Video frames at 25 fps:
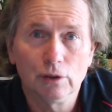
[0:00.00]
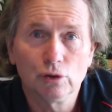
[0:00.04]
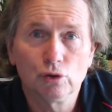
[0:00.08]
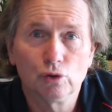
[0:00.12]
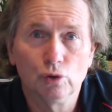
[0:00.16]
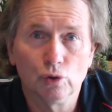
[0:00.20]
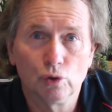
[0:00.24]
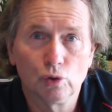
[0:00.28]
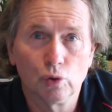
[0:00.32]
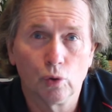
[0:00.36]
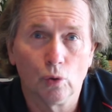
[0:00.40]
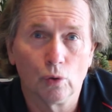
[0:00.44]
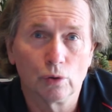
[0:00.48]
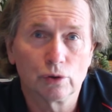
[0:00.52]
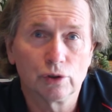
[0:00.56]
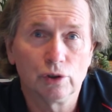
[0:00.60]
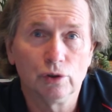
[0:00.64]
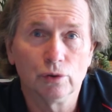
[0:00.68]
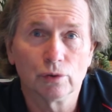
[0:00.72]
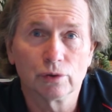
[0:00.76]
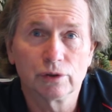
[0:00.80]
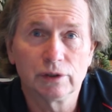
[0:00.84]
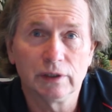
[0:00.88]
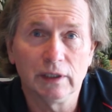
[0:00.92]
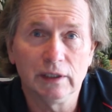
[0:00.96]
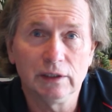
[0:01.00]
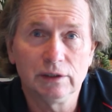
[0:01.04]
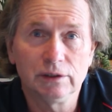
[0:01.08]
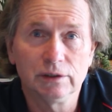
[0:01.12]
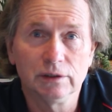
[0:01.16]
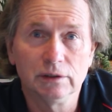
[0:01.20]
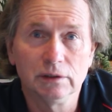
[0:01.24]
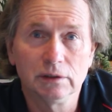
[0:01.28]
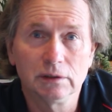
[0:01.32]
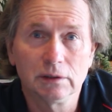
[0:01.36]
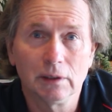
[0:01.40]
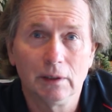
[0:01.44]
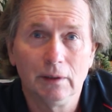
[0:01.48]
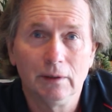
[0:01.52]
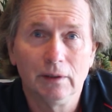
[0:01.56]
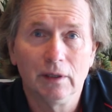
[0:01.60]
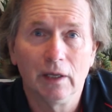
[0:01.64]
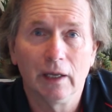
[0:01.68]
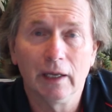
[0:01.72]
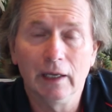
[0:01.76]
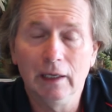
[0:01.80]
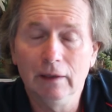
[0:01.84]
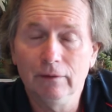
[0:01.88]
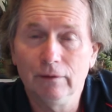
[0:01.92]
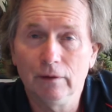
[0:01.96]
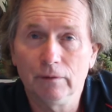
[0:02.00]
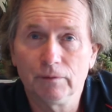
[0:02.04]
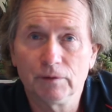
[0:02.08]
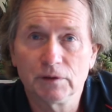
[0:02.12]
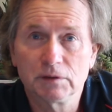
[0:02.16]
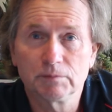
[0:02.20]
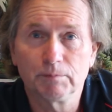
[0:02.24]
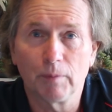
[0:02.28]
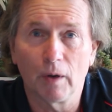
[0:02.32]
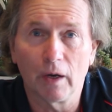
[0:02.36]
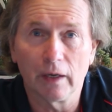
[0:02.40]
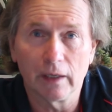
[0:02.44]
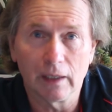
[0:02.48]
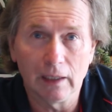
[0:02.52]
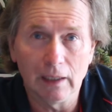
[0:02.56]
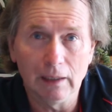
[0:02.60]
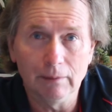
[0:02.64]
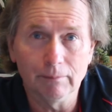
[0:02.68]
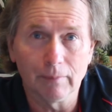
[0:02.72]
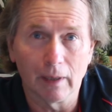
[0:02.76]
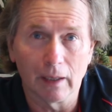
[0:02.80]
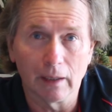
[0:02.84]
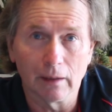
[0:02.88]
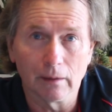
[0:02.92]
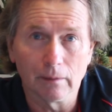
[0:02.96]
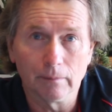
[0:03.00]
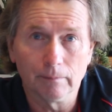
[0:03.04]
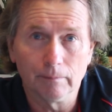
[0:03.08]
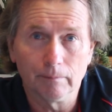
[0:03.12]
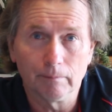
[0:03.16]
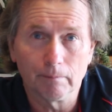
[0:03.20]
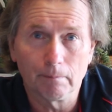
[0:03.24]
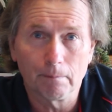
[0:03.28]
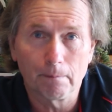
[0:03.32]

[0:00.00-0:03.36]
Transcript: to talk to your teachers, even if it's by email.